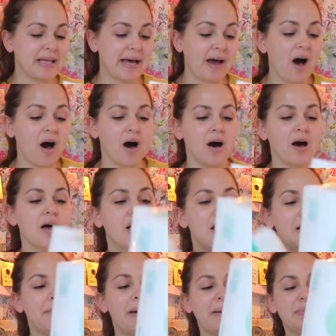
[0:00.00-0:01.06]
They are
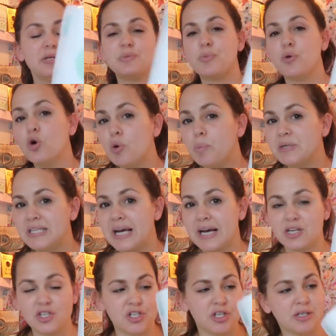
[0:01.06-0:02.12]
Pampers Pure
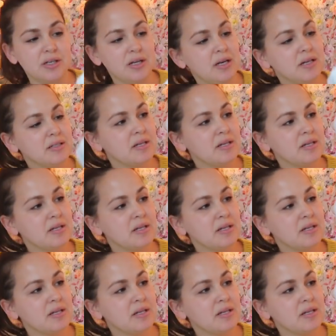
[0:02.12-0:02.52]
Protection.